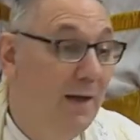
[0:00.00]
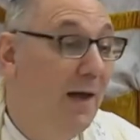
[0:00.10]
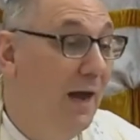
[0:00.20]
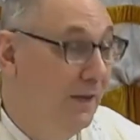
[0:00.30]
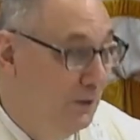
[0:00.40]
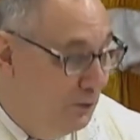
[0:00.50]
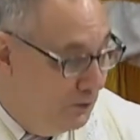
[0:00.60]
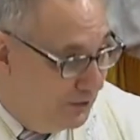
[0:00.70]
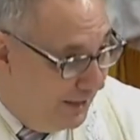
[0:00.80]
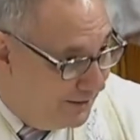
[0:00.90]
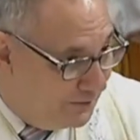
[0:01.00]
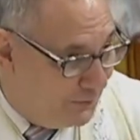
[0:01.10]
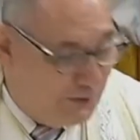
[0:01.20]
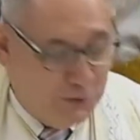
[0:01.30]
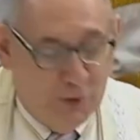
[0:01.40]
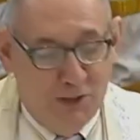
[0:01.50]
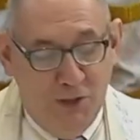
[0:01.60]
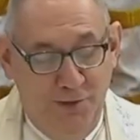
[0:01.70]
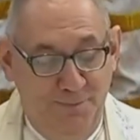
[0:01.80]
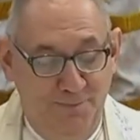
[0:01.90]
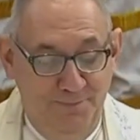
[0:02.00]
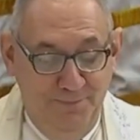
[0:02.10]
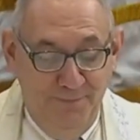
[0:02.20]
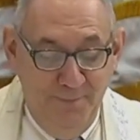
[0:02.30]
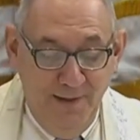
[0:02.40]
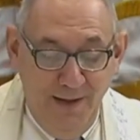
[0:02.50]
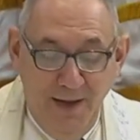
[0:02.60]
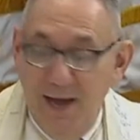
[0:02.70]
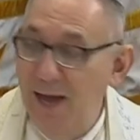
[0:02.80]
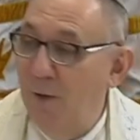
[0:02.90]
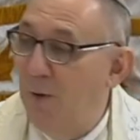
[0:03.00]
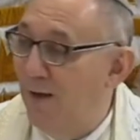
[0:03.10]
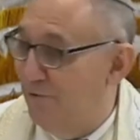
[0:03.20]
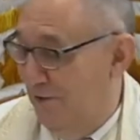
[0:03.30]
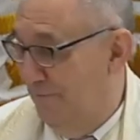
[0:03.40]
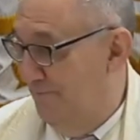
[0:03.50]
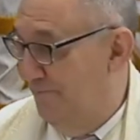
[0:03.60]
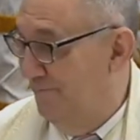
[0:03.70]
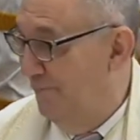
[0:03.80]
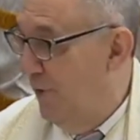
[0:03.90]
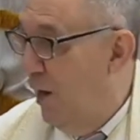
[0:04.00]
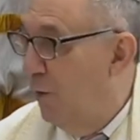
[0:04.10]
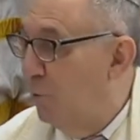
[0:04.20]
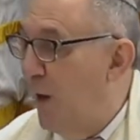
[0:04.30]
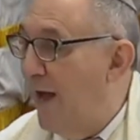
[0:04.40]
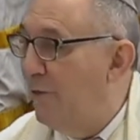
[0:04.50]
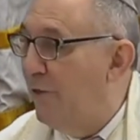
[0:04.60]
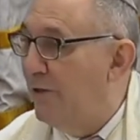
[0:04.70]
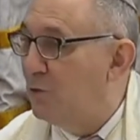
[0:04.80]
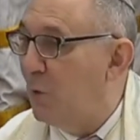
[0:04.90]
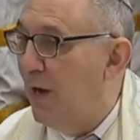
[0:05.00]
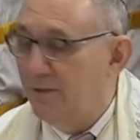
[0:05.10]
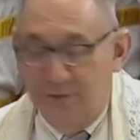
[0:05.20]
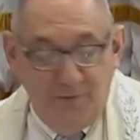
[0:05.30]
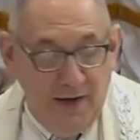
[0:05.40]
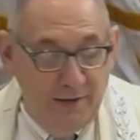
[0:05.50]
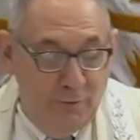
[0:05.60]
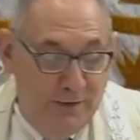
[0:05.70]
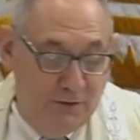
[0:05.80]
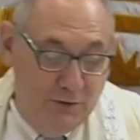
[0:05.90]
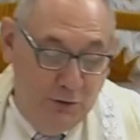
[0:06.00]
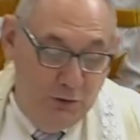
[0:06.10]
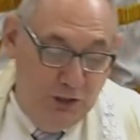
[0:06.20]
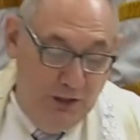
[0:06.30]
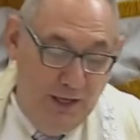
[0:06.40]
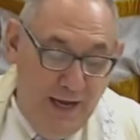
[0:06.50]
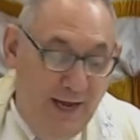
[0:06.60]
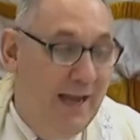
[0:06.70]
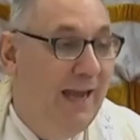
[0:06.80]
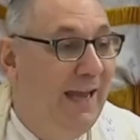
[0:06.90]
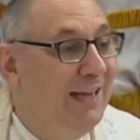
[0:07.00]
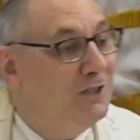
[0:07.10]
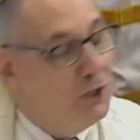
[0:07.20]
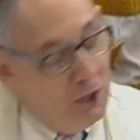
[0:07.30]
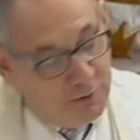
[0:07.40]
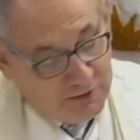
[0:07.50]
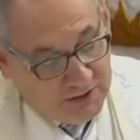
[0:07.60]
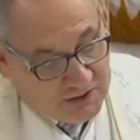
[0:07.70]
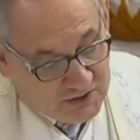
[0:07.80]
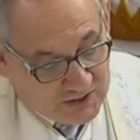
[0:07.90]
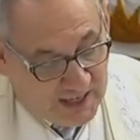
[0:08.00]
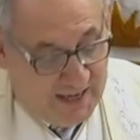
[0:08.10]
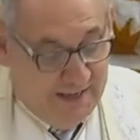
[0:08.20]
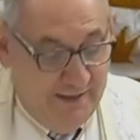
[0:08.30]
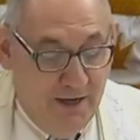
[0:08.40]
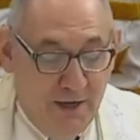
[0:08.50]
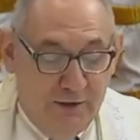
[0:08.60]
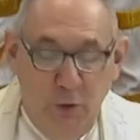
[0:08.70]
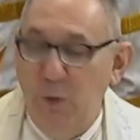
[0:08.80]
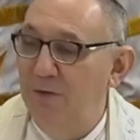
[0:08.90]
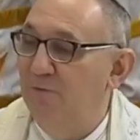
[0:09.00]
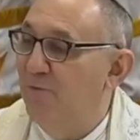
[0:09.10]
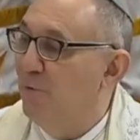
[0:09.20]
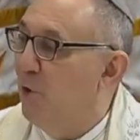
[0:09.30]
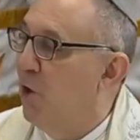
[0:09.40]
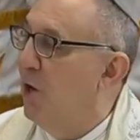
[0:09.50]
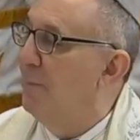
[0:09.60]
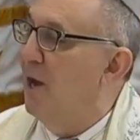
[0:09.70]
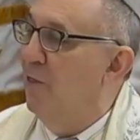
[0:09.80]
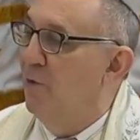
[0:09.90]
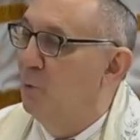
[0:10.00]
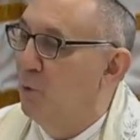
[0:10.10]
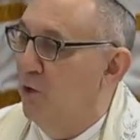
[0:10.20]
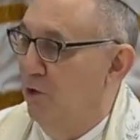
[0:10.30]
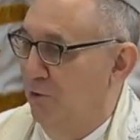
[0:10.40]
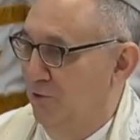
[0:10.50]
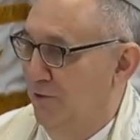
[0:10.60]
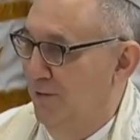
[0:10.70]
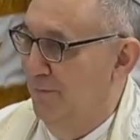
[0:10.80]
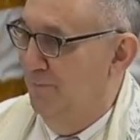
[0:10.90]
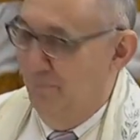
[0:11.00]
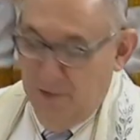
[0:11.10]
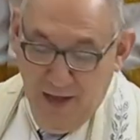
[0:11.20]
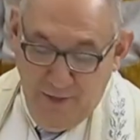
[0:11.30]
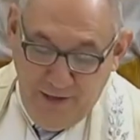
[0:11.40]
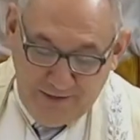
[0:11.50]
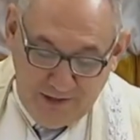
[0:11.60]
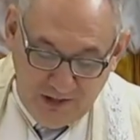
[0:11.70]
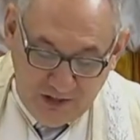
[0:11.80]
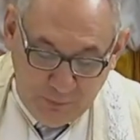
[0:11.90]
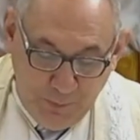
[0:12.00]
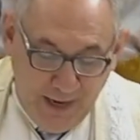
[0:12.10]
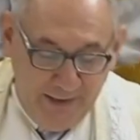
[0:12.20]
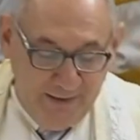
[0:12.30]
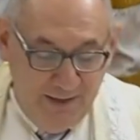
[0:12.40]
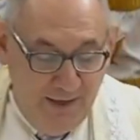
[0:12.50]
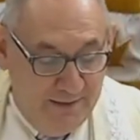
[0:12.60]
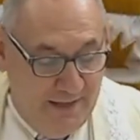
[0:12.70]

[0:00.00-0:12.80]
I understand his frustration. However, rather than try to find resolution, he chose instead to inform the world that despite the